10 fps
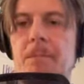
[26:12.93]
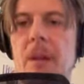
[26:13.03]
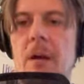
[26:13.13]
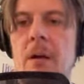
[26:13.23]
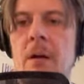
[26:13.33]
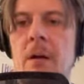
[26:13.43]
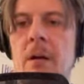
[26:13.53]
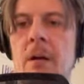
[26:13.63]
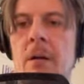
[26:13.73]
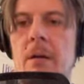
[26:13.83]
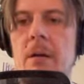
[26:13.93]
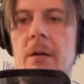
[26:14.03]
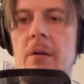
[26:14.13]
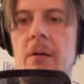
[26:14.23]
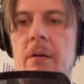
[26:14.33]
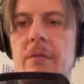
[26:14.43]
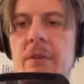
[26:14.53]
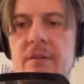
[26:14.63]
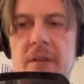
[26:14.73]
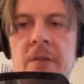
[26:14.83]
uh,
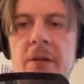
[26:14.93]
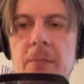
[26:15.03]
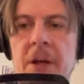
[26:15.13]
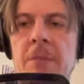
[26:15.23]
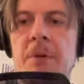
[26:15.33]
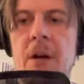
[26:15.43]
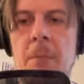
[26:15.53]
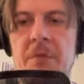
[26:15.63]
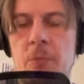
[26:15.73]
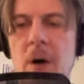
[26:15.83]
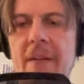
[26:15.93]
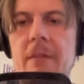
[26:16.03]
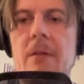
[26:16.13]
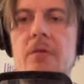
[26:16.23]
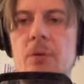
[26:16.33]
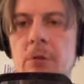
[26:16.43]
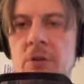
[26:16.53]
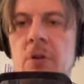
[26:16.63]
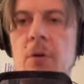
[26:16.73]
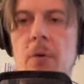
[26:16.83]
this increment becomes one, so it
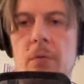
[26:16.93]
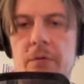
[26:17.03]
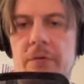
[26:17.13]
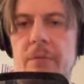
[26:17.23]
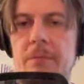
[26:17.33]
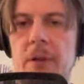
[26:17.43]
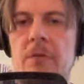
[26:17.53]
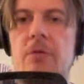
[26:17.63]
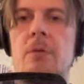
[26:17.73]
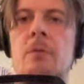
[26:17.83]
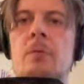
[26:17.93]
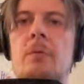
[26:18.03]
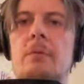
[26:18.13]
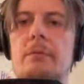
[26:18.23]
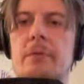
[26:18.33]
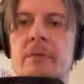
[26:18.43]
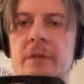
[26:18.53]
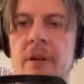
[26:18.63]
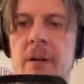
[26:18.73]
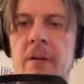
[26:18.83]
grows. Yeah, so
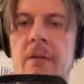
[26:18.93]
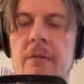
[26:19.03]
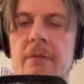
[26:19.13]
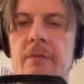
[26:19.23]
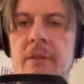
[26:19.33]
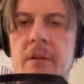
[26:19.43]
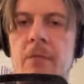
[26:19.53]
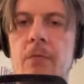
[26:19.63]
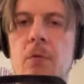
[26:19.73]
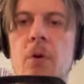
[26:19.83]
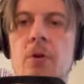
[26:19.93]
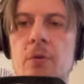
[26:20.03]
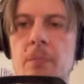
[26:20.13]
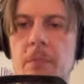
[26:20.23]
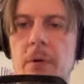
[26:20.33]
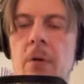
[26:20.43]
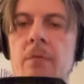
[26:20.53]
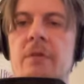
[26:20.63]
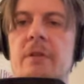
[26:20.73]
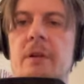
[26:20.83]
the the volume
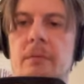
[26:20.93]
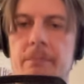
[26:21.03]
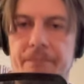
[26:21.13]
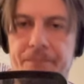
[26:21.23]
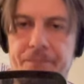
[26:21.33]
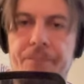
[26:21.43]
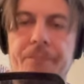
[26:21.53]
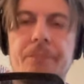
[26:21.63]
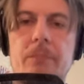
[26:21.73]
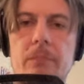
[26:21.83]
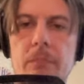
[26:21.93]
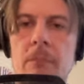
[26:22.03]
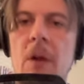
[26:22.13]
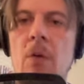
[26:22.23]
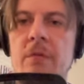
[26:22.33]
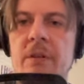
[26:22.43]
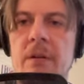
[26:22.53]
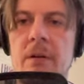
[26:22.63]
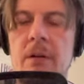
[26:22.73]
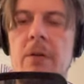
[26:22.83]
of the of
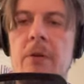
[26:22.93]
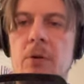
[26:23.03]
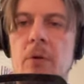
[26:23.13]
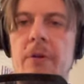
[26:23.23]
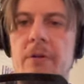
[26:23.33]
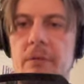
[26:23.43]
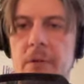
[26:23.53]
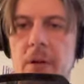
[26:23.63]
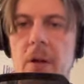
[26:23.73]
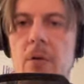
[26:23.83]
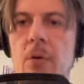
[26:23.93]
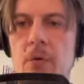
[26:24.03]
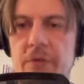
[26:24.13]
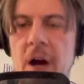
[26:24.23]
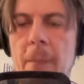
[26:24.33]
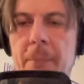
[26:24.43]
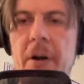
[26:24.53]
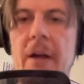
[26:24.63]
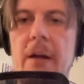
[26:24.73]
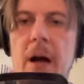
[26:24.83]
the recording goes up
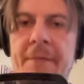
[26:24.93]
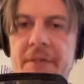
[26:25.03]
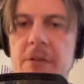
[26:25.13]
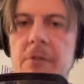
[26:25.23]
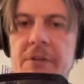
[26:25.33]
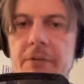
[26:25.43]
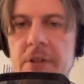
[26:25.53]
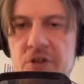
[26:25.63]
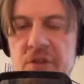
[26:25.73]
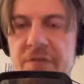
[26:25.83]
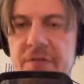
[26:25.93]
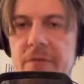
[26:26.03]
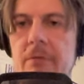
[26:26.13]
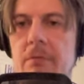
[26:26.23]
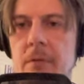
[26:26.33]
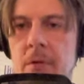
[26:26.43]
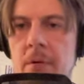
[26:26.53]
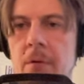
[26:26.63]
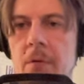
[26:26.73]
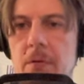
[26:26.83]
until it reaches
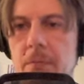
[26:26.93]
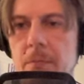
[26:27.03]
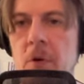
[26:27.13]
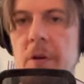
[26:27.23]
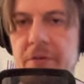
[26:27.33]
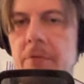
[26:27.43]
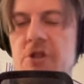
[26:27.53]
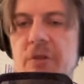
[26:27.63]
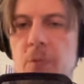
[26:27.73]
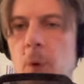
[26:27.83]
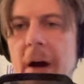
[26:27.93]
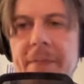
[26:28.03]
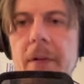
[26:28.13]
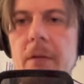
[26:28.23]
uh, more or less reaches one.